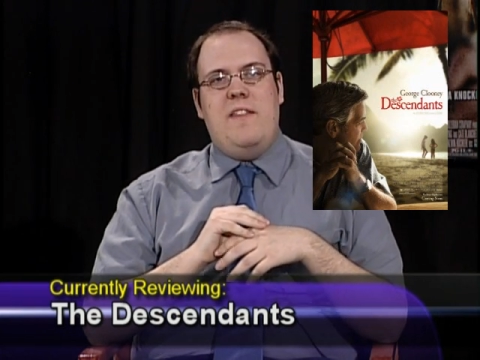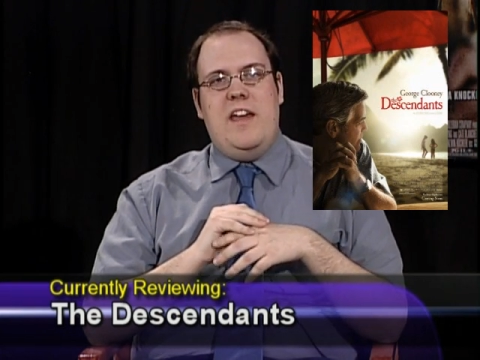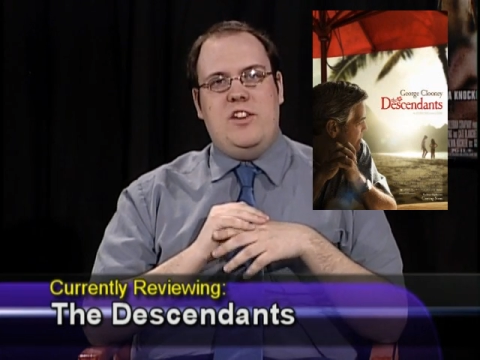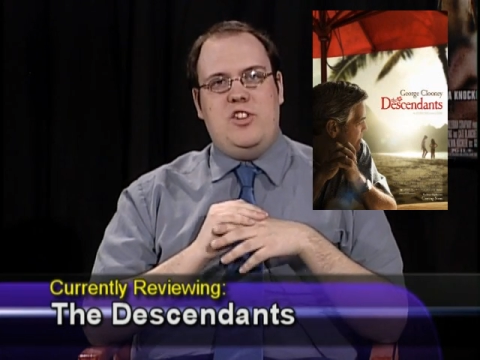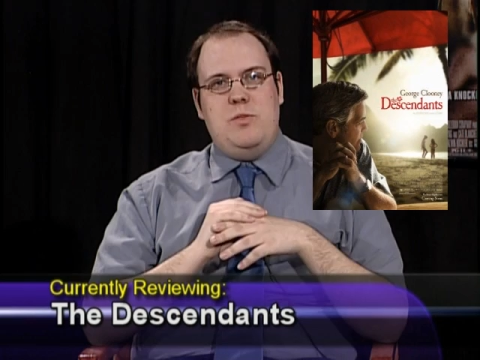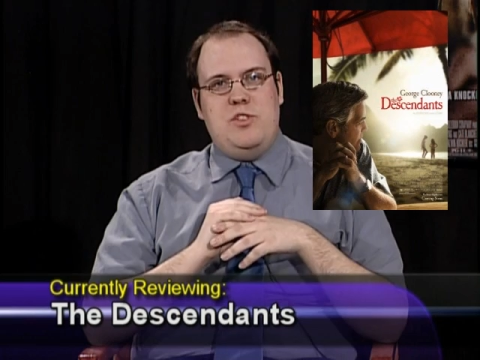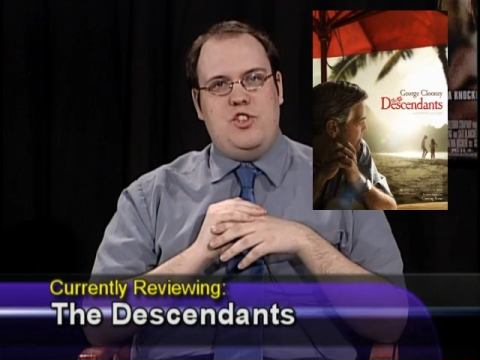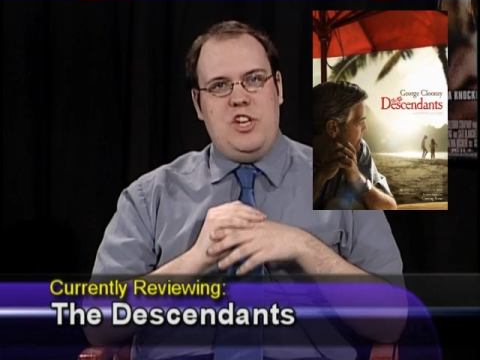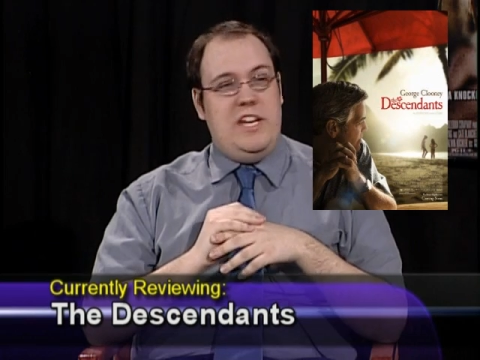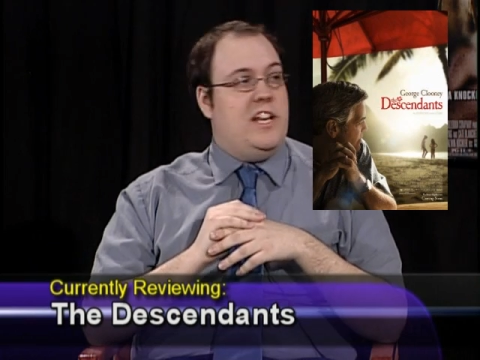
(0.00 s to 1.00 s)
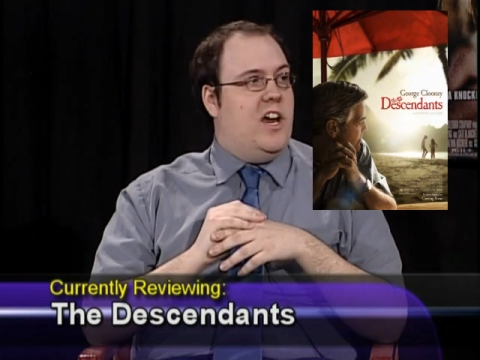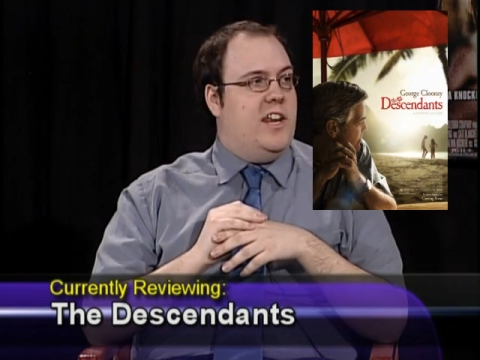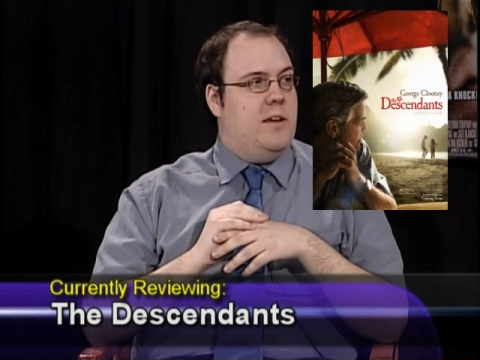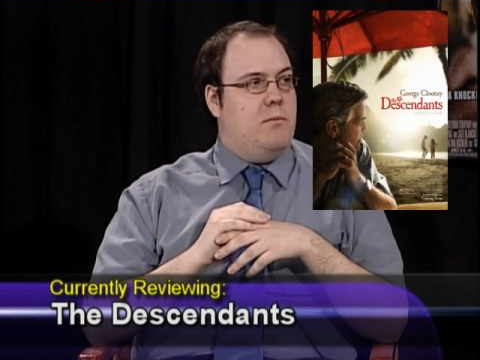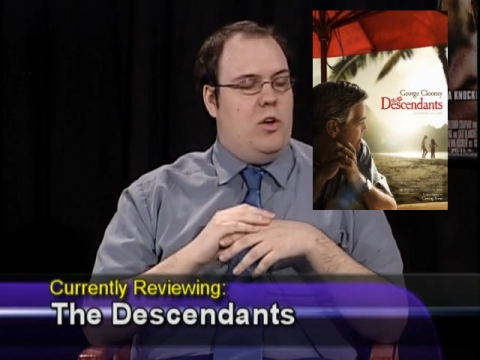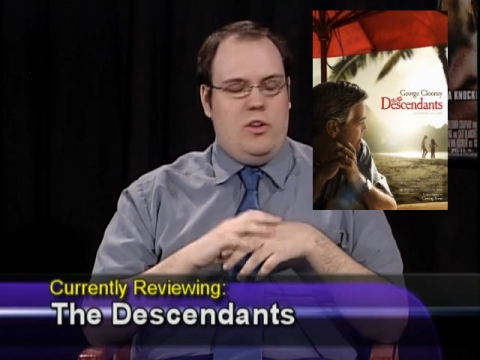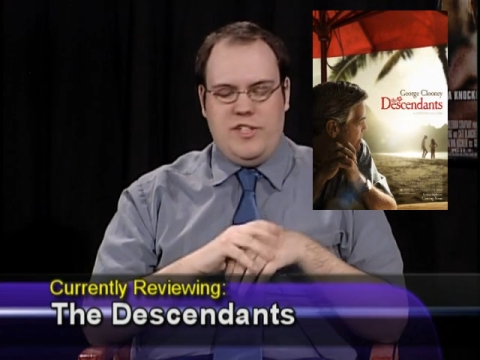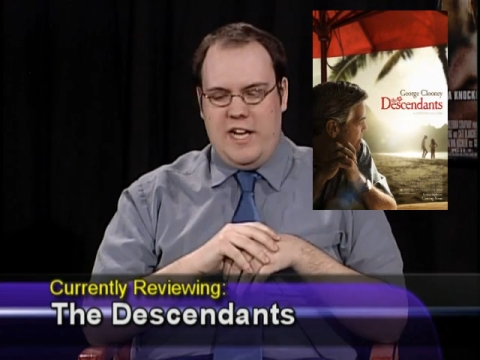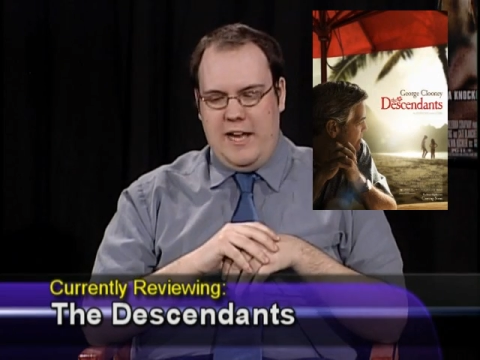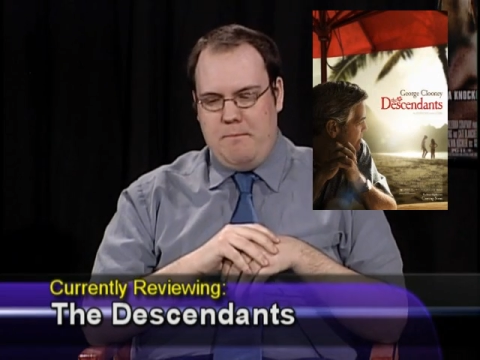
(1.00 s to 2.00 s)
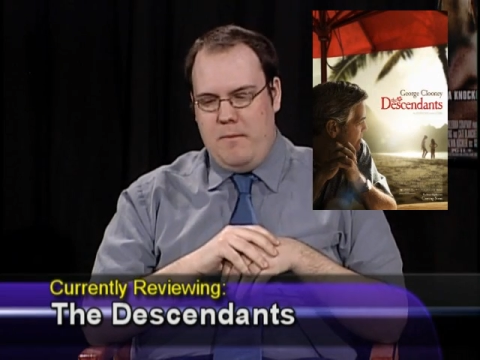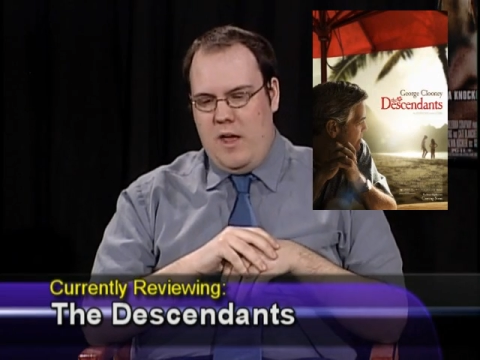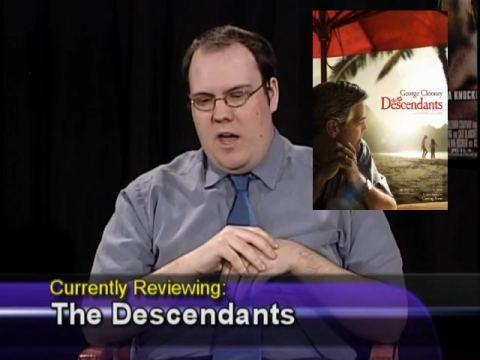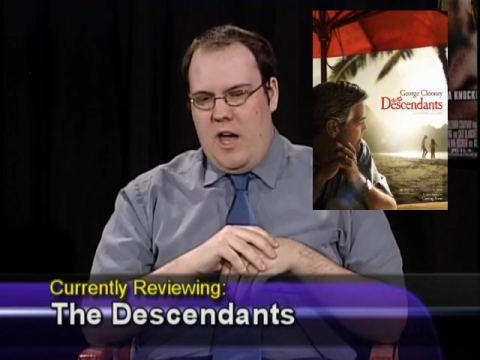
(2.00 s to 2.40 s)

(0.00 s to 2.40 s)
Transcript: that she was cheating on him the whole time.